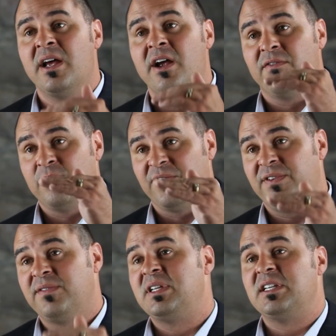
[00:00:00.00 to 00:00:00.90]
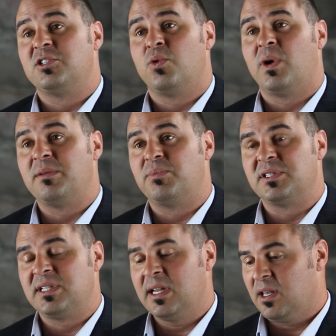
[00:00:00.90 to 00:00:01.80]
from the 15 to
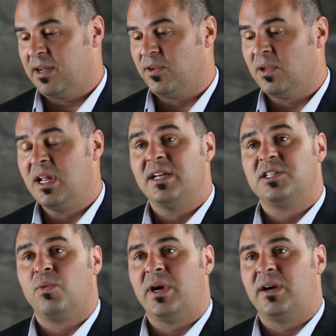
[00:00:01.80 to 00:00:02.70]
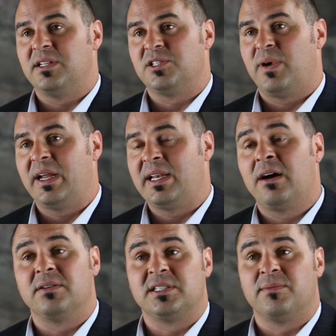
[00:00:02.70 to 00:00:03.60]
20% level to where it is right
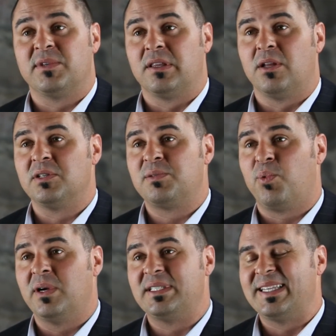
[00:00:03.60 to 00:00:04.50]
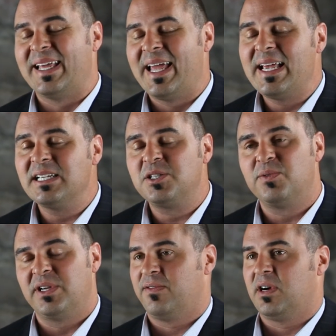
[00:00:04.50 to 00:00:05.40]
now at some of the lowest points in the
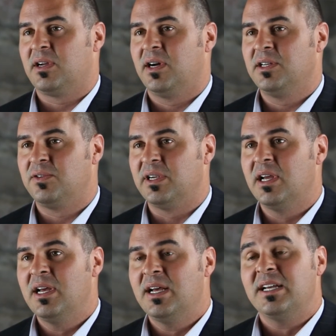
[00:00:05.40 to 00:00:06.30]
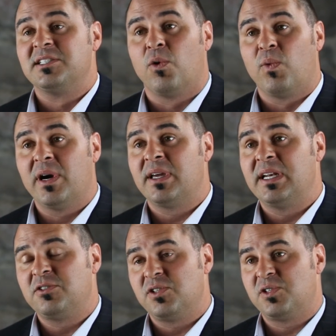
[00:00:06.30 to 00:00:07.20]
history of our country. So where can
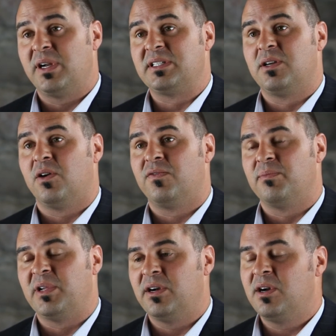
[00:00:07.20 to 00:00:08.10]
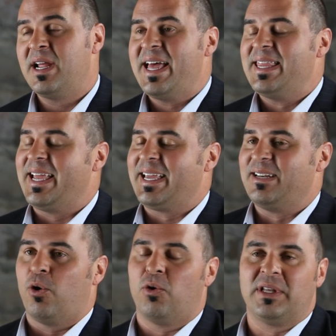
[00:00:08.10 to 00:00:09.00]
interest rates go from here? They
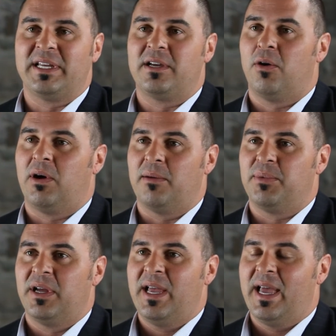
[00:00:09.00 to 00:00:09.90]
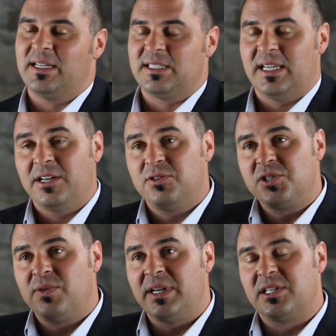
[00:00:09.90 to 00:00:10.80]
can only go up. And as
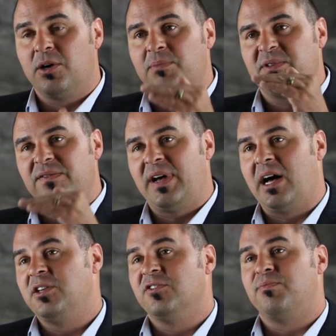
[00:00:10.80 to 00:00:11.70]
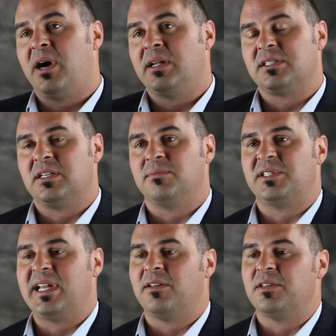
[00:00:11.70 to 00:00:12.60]
interest rates go up, the value of bonds comes
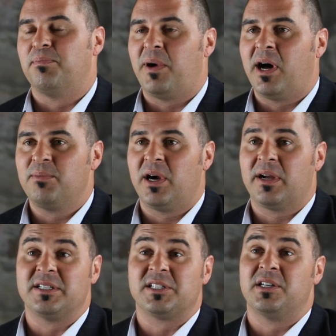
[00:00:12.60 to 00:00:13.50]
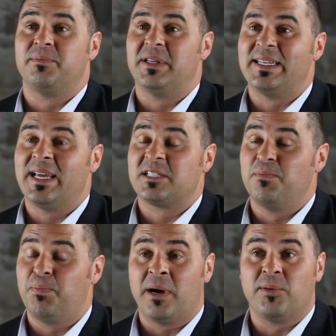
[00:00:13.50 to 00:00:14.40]
down. The bond market is going to be the
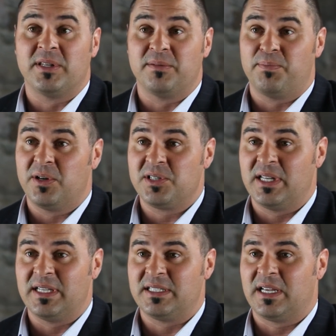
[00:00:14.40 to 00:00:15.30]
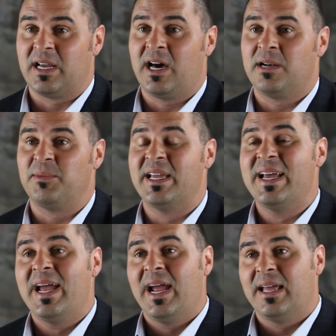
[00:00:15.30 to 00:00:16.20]
next bubble that bursts in this economy.
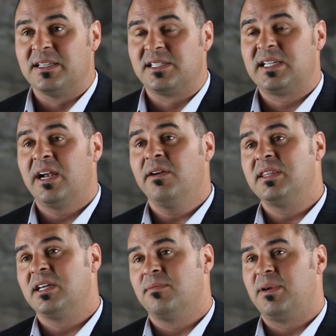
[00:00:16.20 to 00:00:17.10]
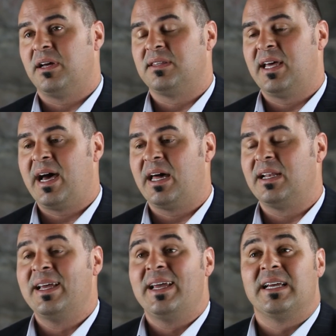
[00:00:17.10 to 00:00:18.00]
And the scary thing about that
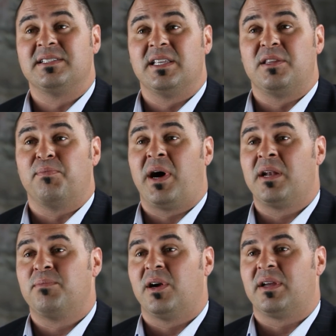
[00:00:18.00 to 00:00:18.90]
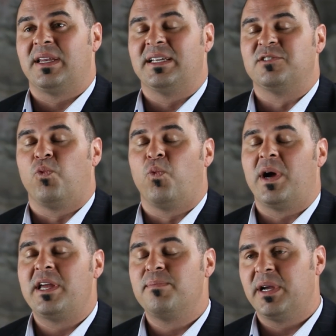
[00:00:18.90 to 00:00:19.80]
is that the bond market is
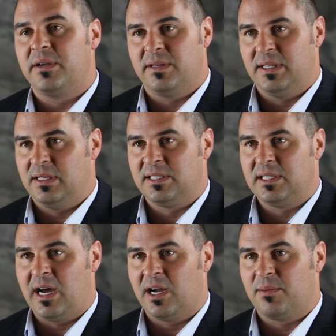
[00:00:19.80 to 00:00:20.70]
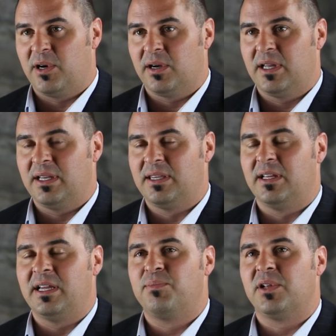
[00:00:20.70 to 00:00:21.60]
way bigger than the stock market.
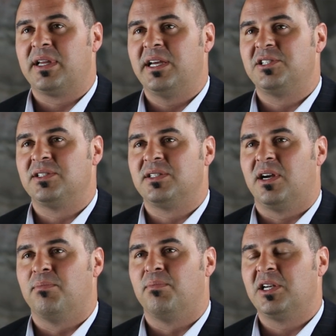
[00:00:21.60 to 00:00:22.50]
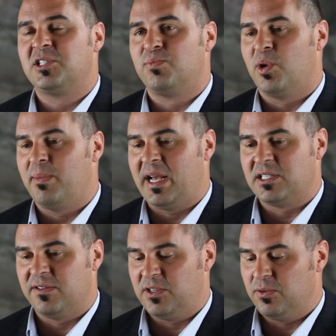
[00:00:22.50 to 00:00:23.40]
The implications are much more
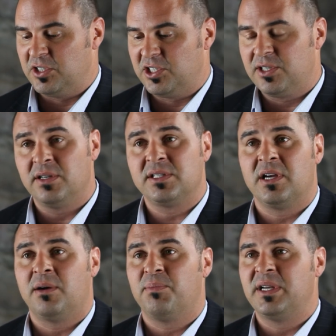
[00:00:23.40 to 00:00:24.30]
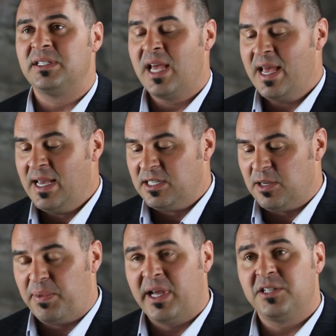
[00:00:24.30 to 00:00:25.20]
massive to insurance companies,
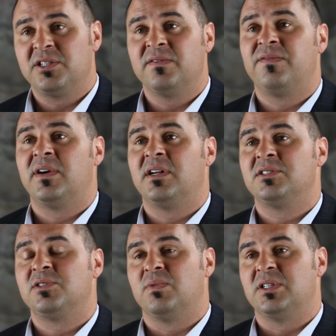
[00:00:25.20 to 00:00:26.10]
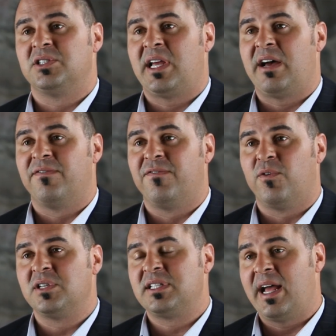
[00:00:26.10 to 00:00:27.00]
to pension funds, which have
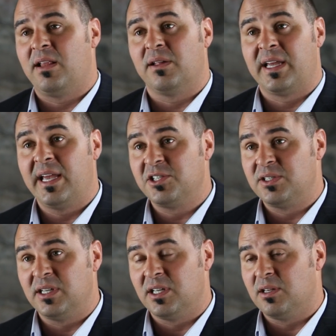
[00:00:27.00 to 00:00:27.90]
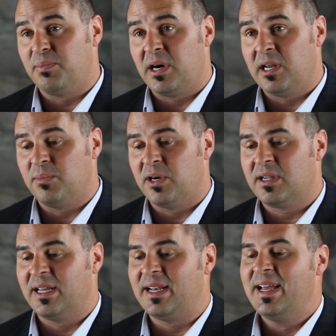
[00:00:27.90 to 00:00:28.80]
forced allocation into the bond
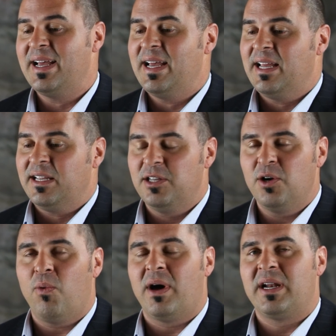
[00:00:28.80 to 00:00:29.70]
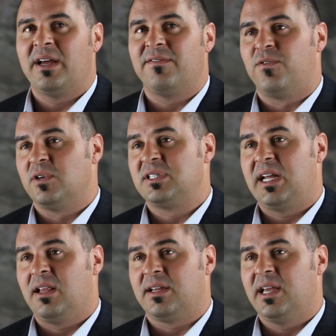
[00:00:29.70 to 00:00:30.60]
market. You don't want to have forced
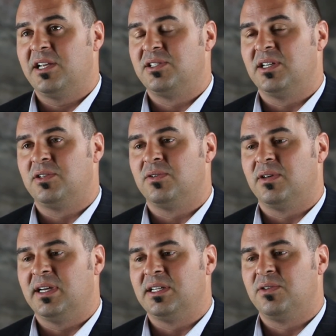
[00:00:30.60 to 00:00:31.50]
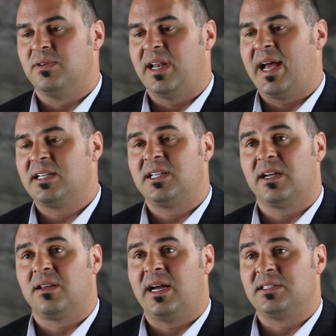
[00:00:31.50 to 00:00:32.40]
allocation into an
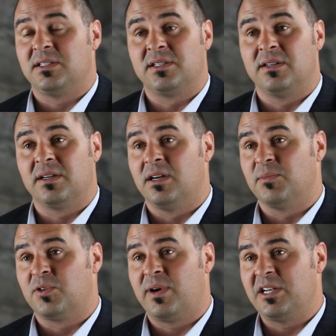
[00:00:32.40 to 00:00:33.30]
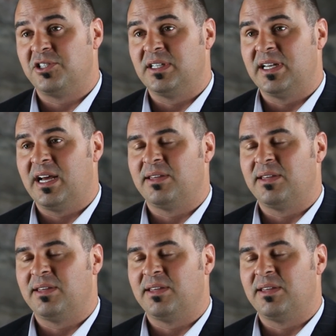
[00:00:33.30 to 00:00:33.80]
asset class that's going to come crashing down.